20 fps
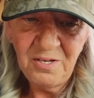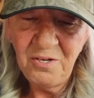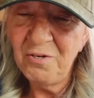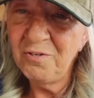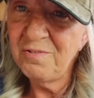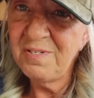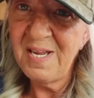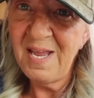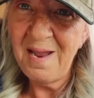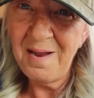
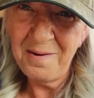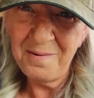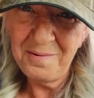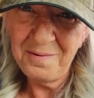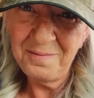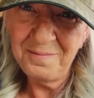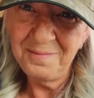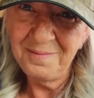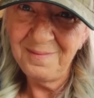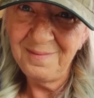your
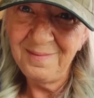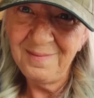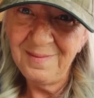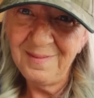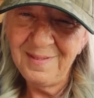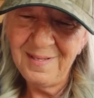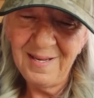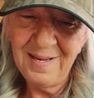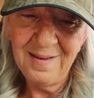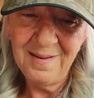town,
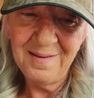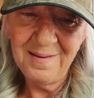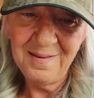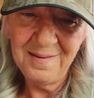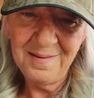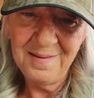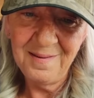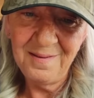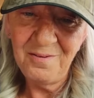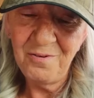
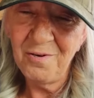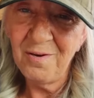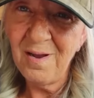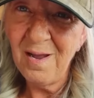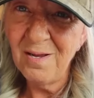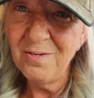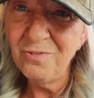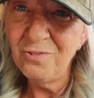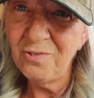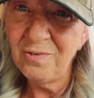your
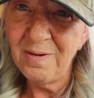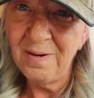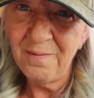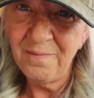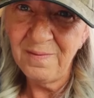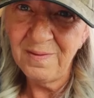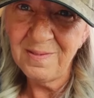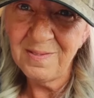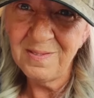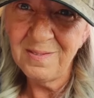country,
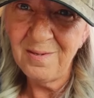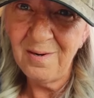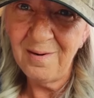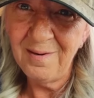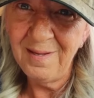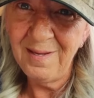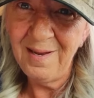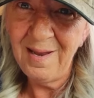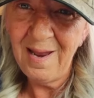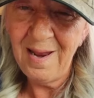if it's not
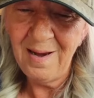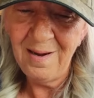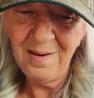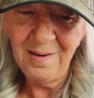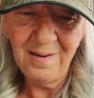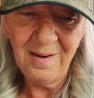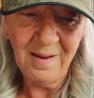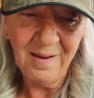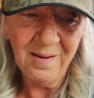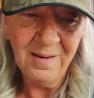in
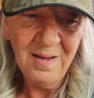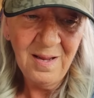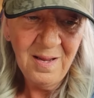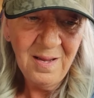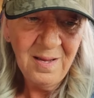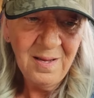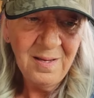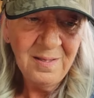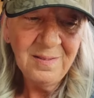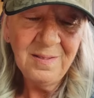Canada,
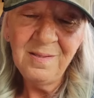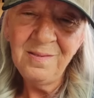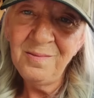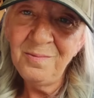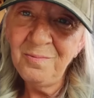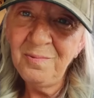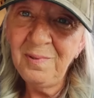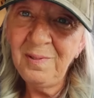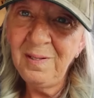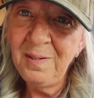
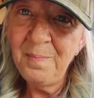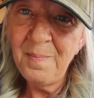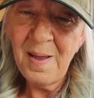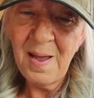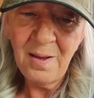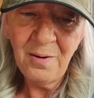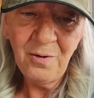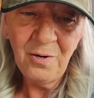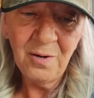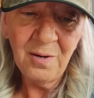doesn't really
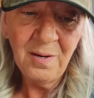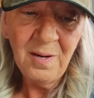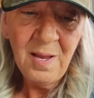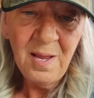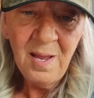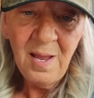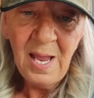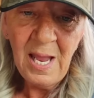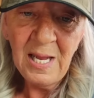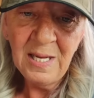matter.
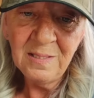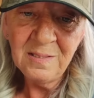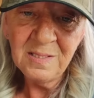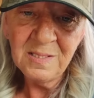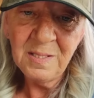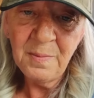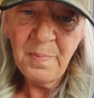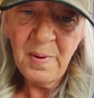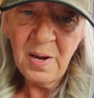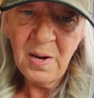
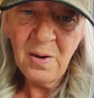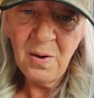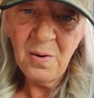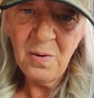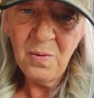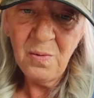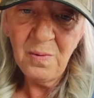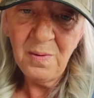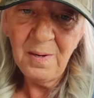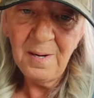It's
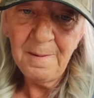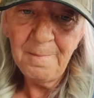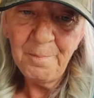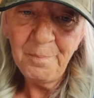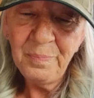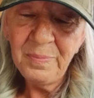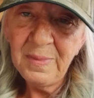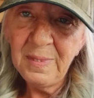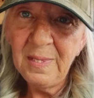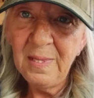about
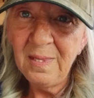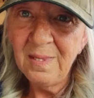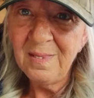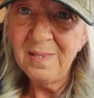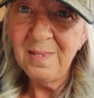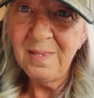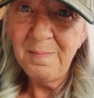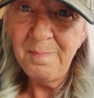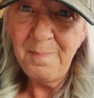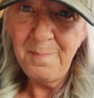
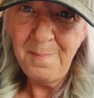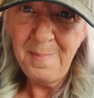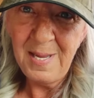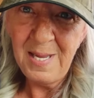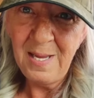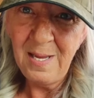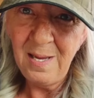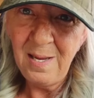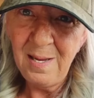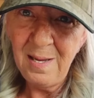
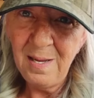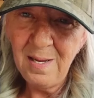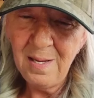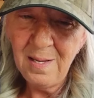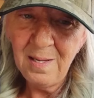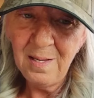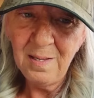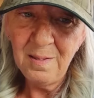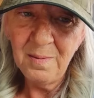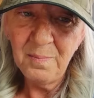me
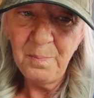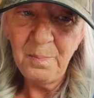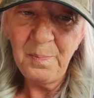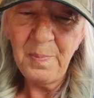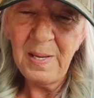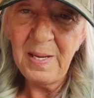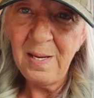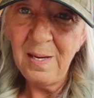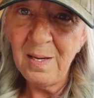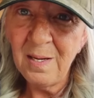
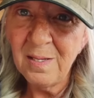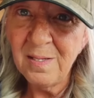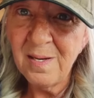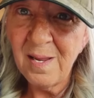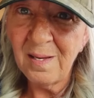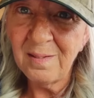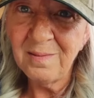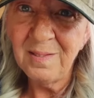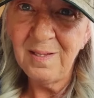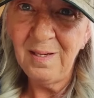being
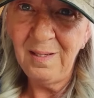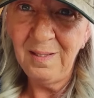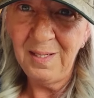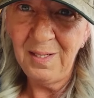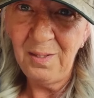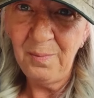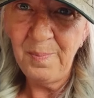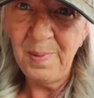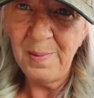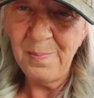connected a
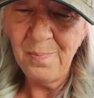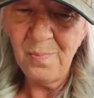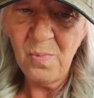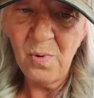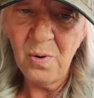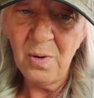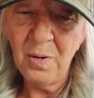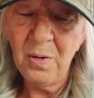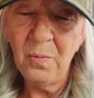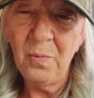little bit
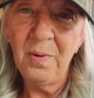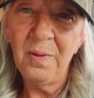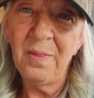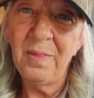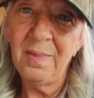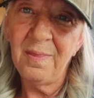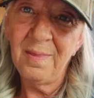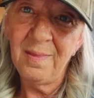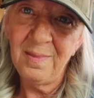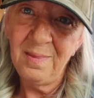more with
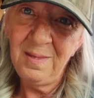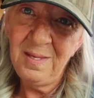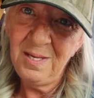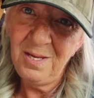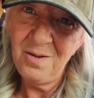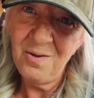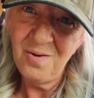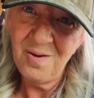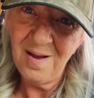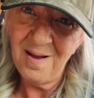
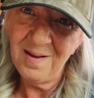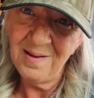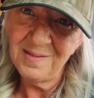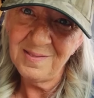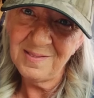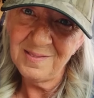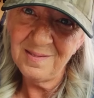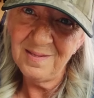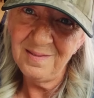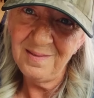you
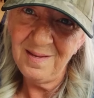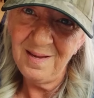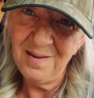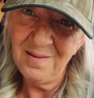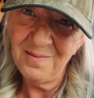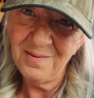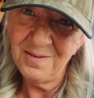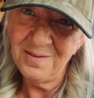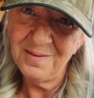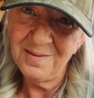guys on the
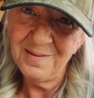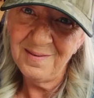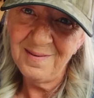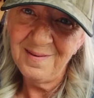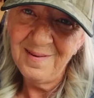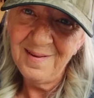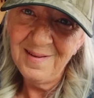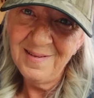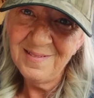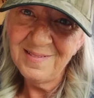other
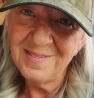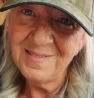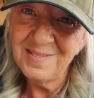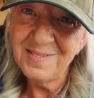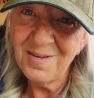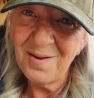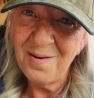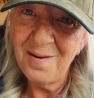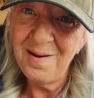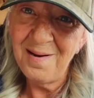
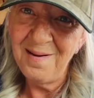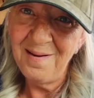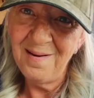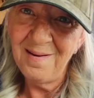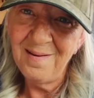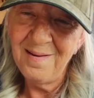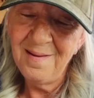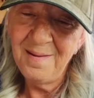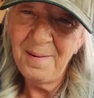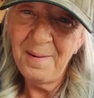side
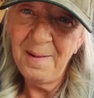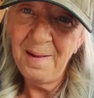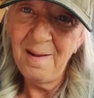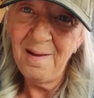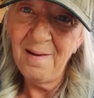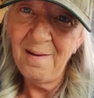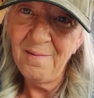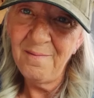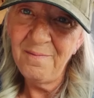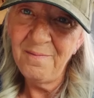
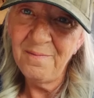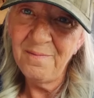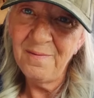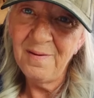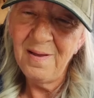of